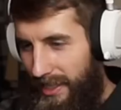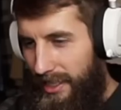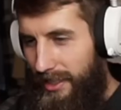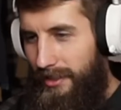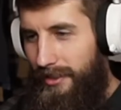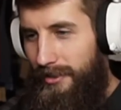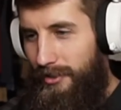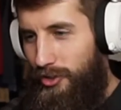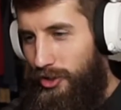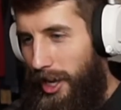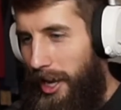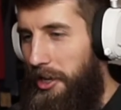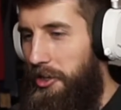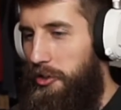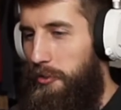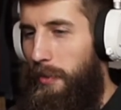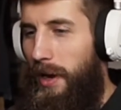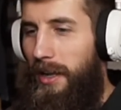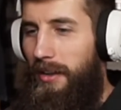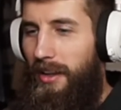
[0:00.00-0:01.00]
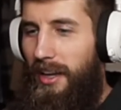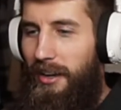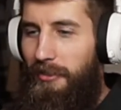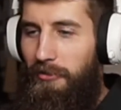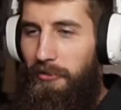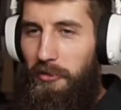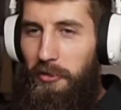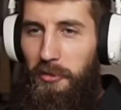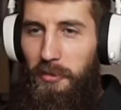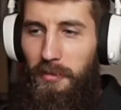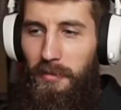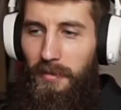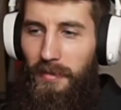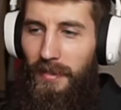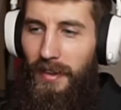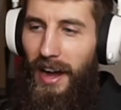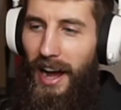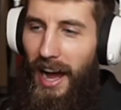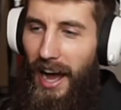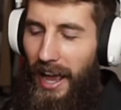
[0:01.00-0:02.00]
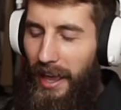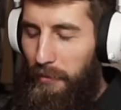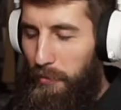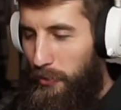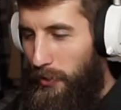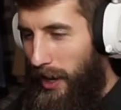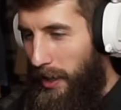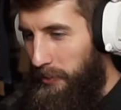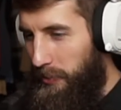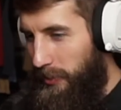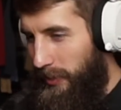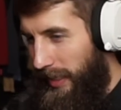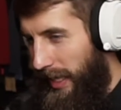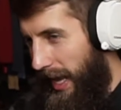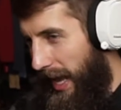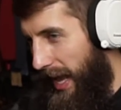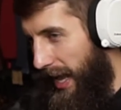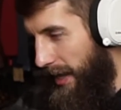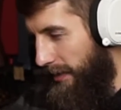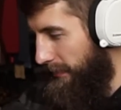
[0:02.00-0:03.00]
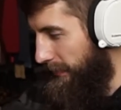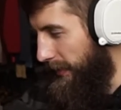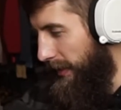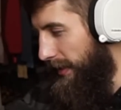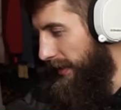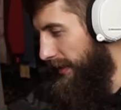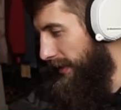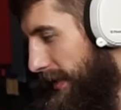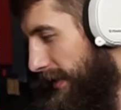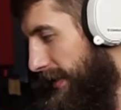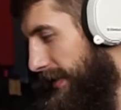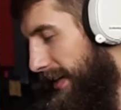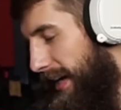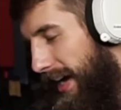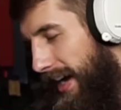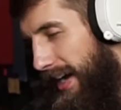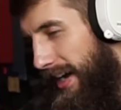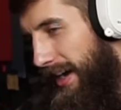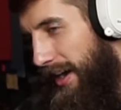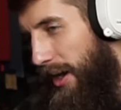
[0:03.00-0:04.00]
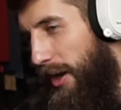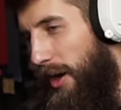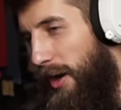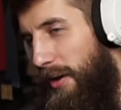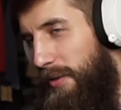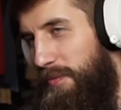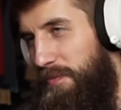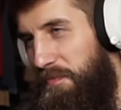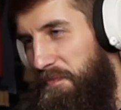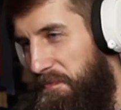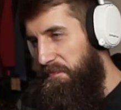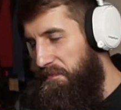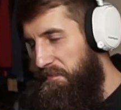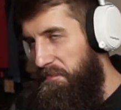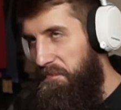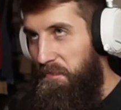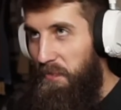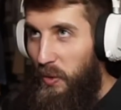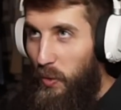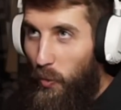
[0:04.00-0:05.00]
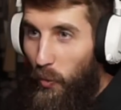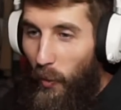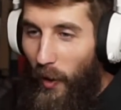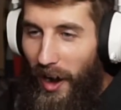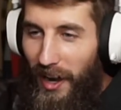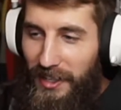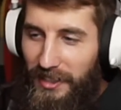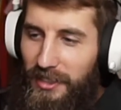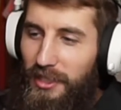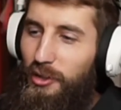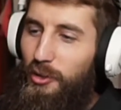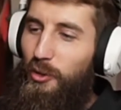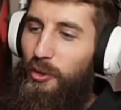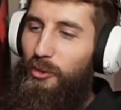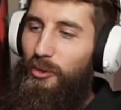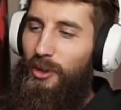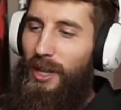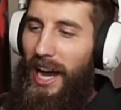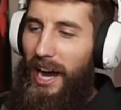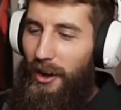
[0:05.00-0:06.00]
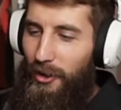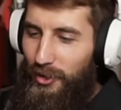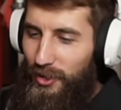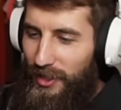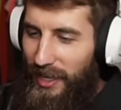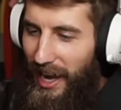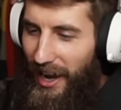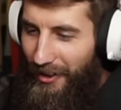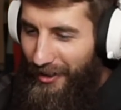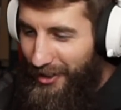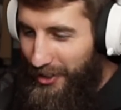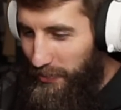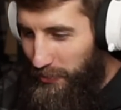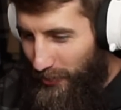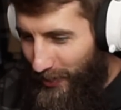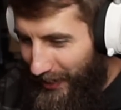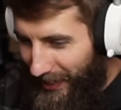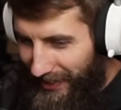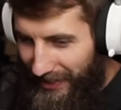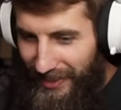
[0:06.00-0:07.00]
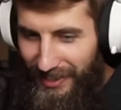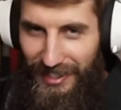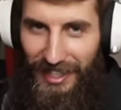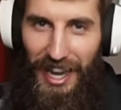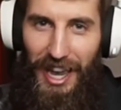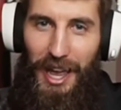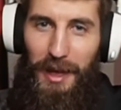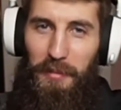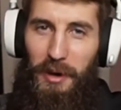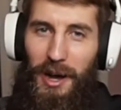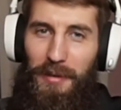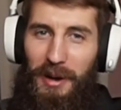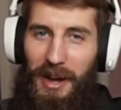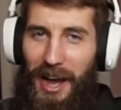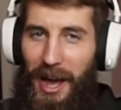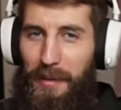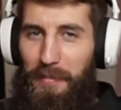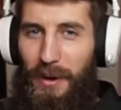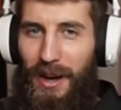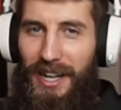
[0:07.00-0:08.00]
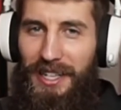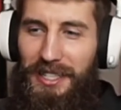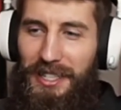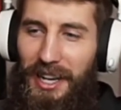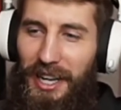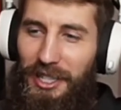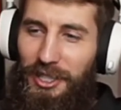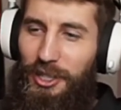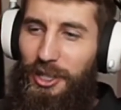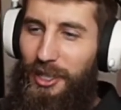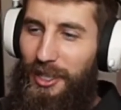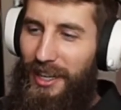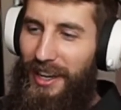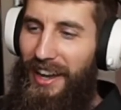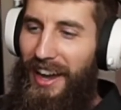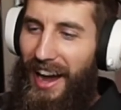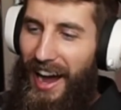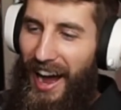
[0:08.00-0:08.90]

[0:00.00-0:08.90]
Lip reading: This changed my life. I probably have 1,000 to 2,000 hours playing this game on my iPod Touch.